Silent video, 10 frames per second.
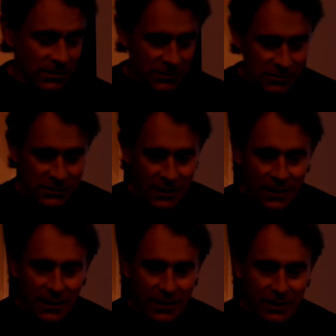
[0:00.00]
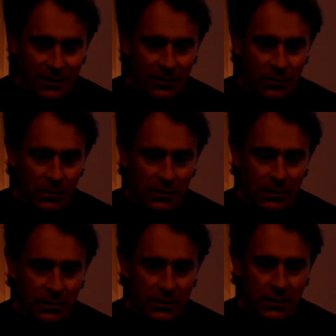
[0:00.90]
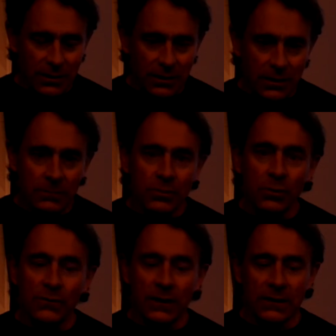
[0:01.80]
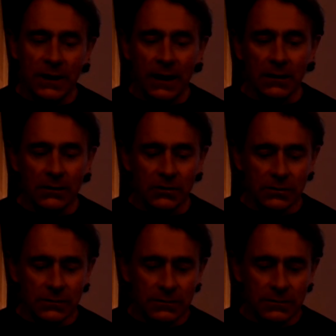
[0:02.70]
others will improve our knowledge.